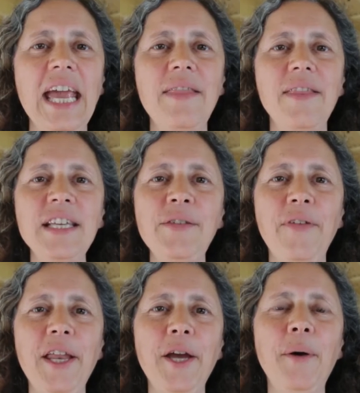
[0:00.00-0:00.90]
In this
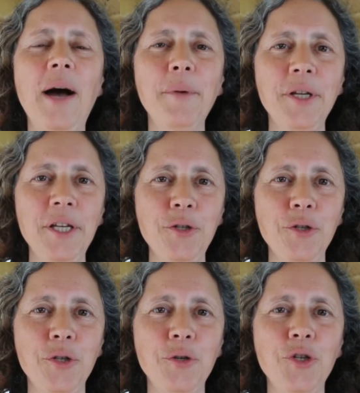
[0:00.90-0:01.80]
video, I'm going to
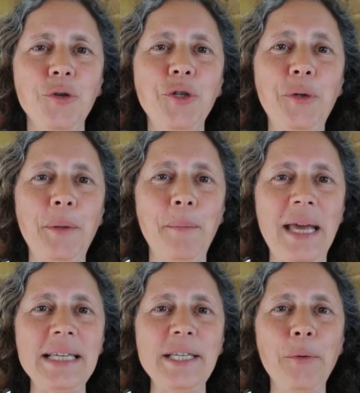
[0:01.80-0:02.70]
introduce you to an
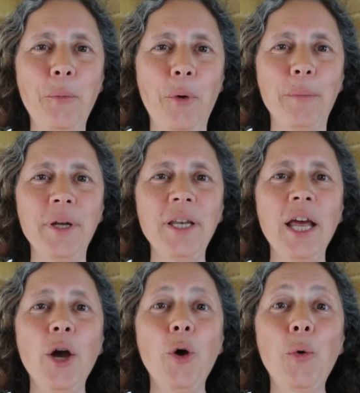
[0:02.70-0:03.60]
amazing woman